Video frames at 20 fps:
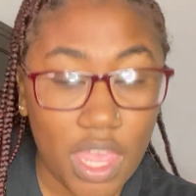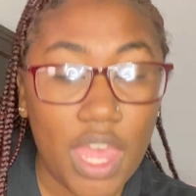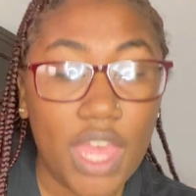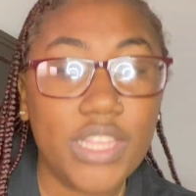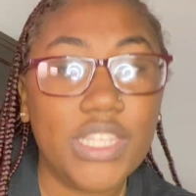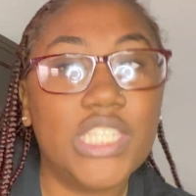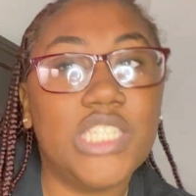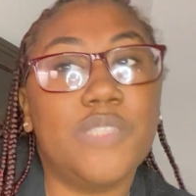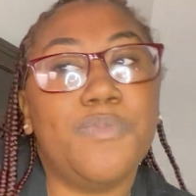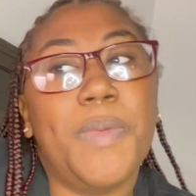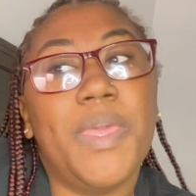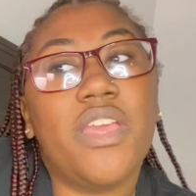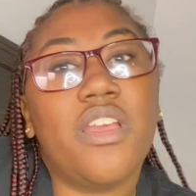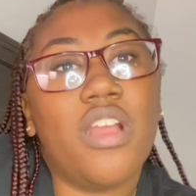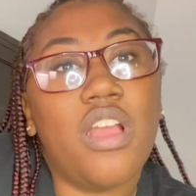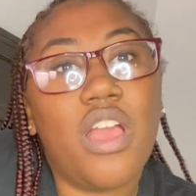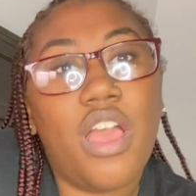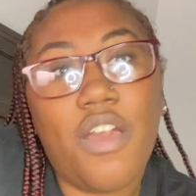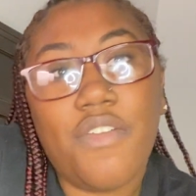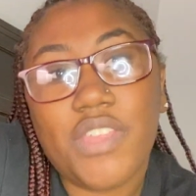The speaker
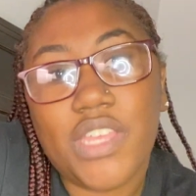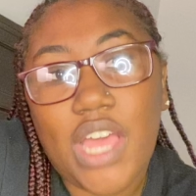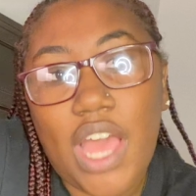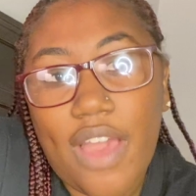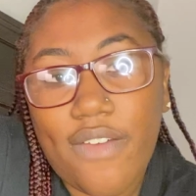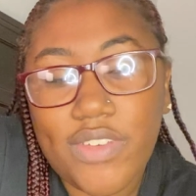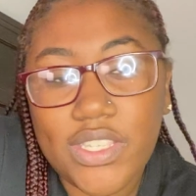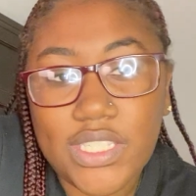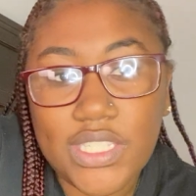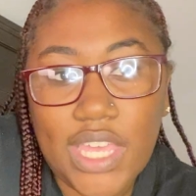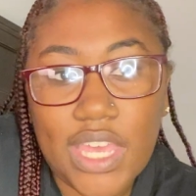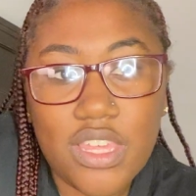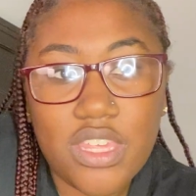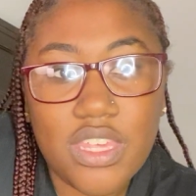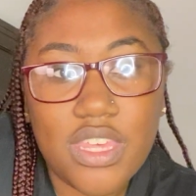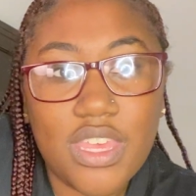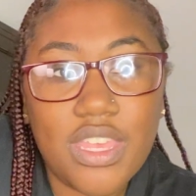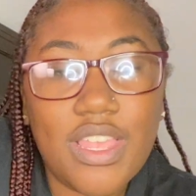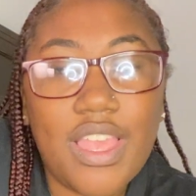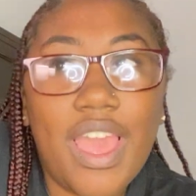of the
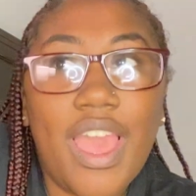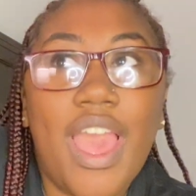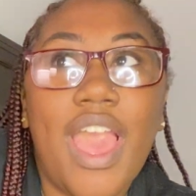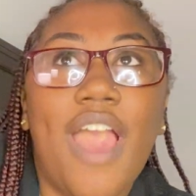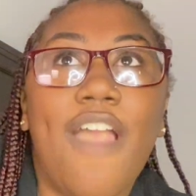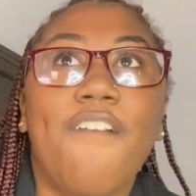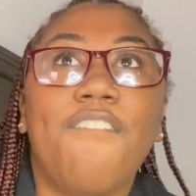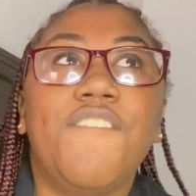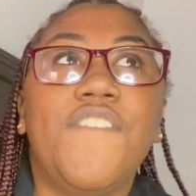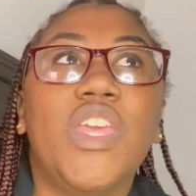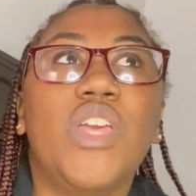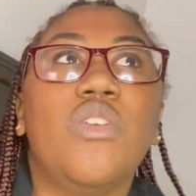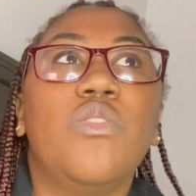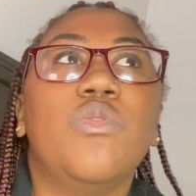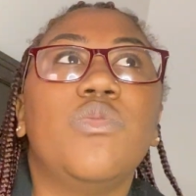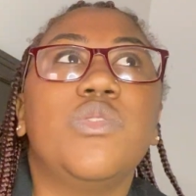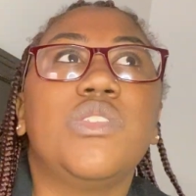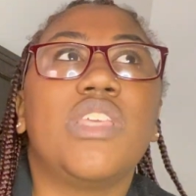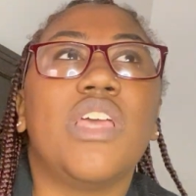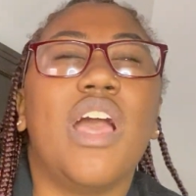conversation
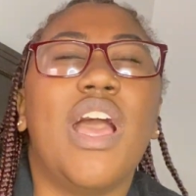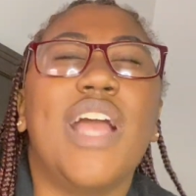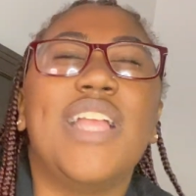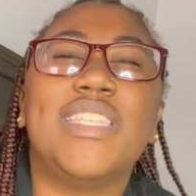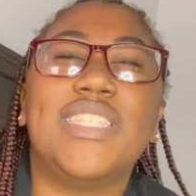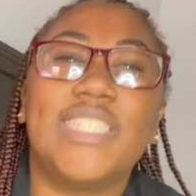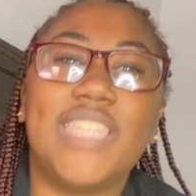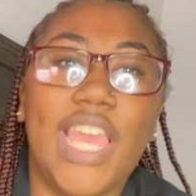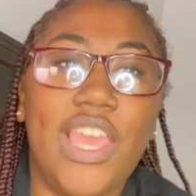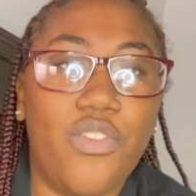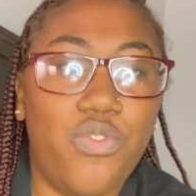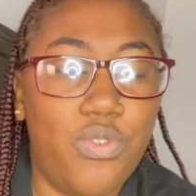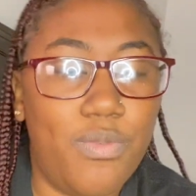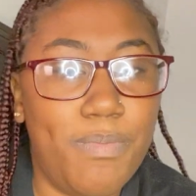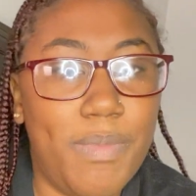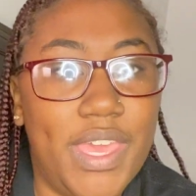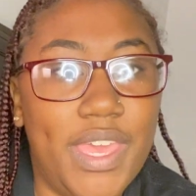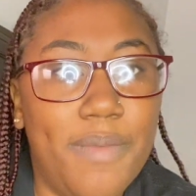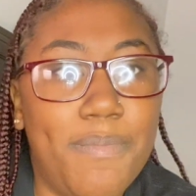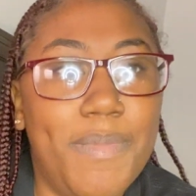feels unsafe with
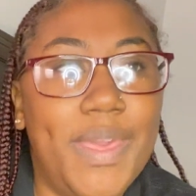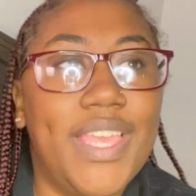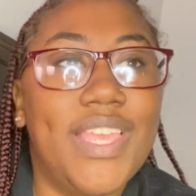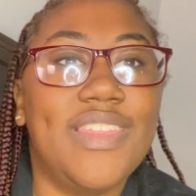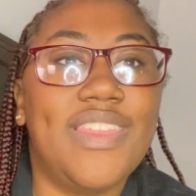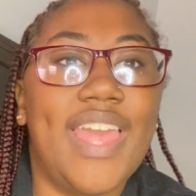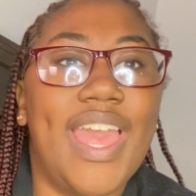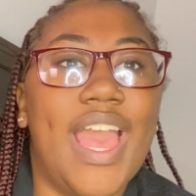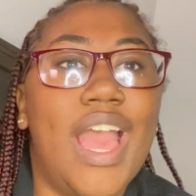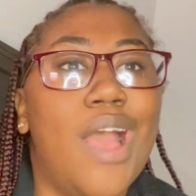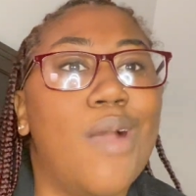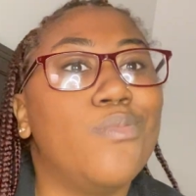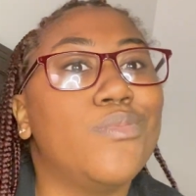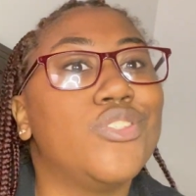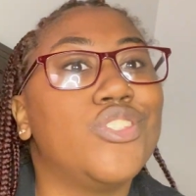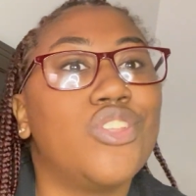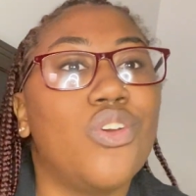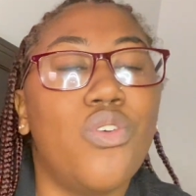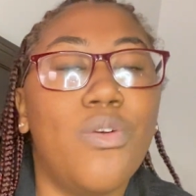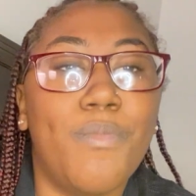me, meaning that I'm
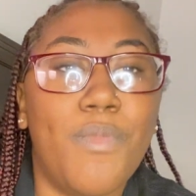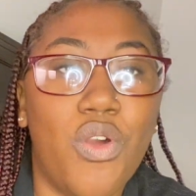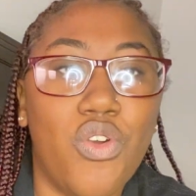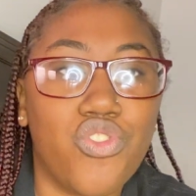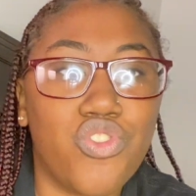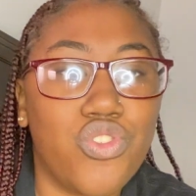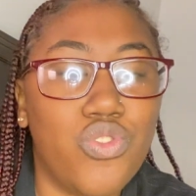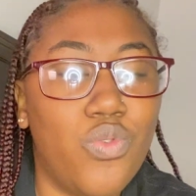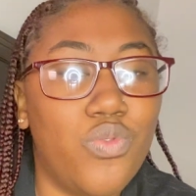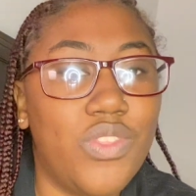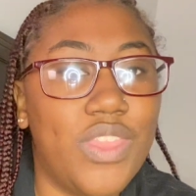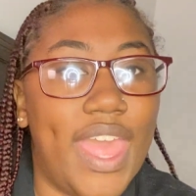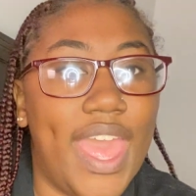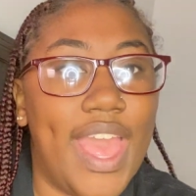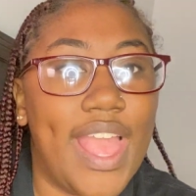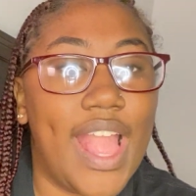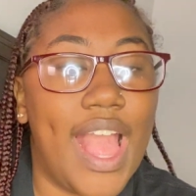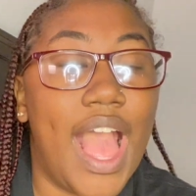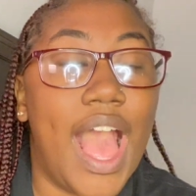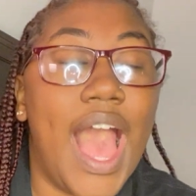so emotional
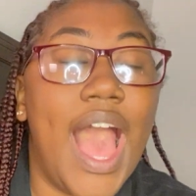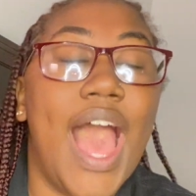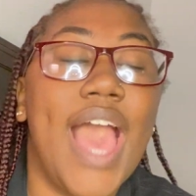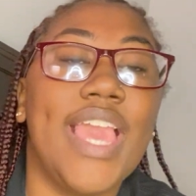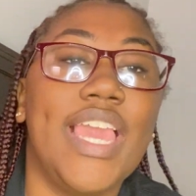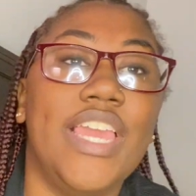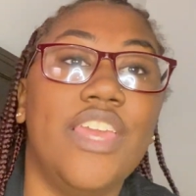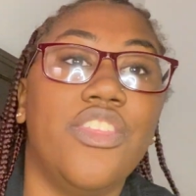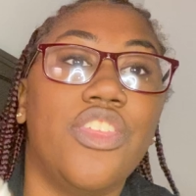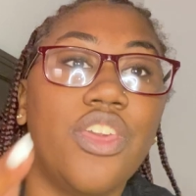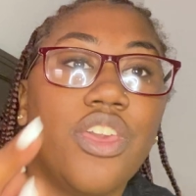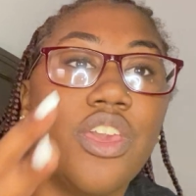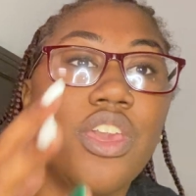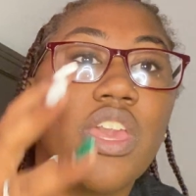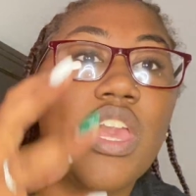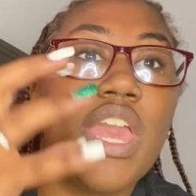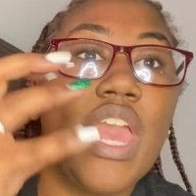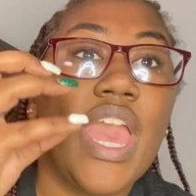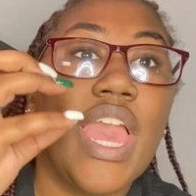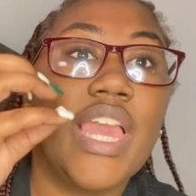that I either
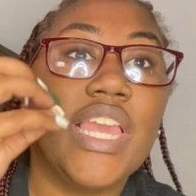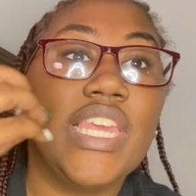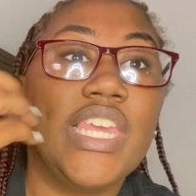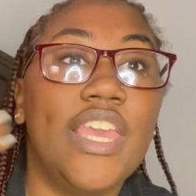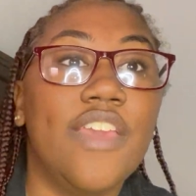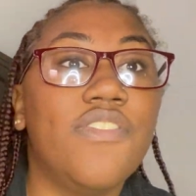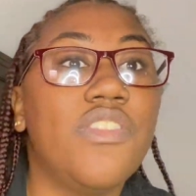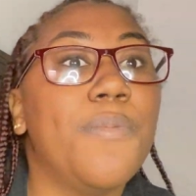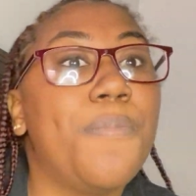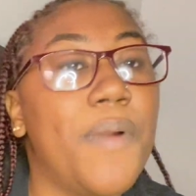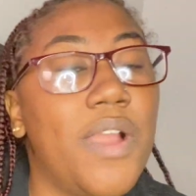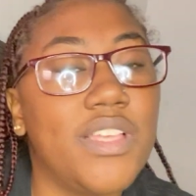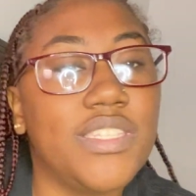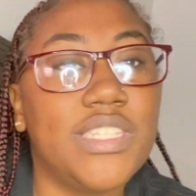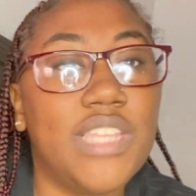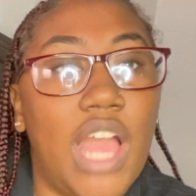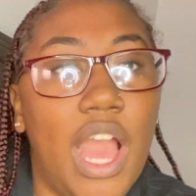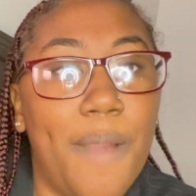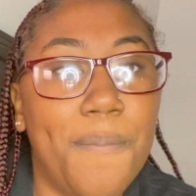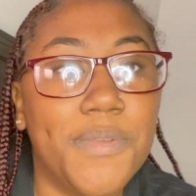give the
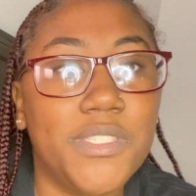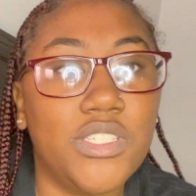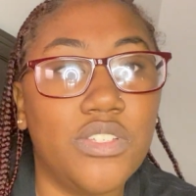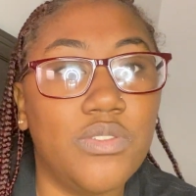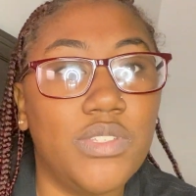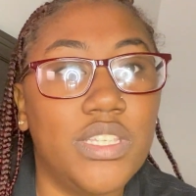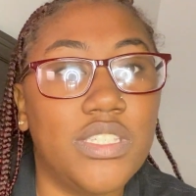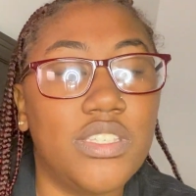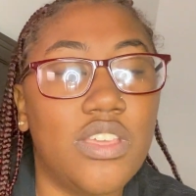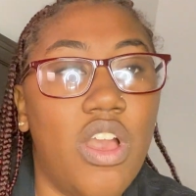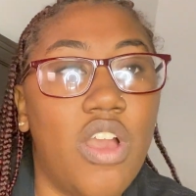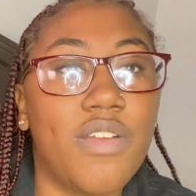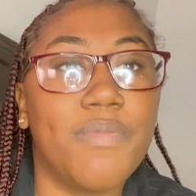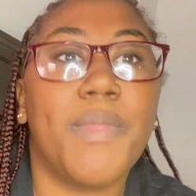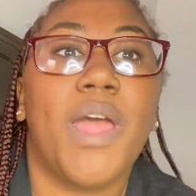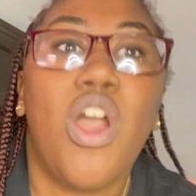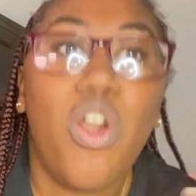person the opportunity to talk, I'm like,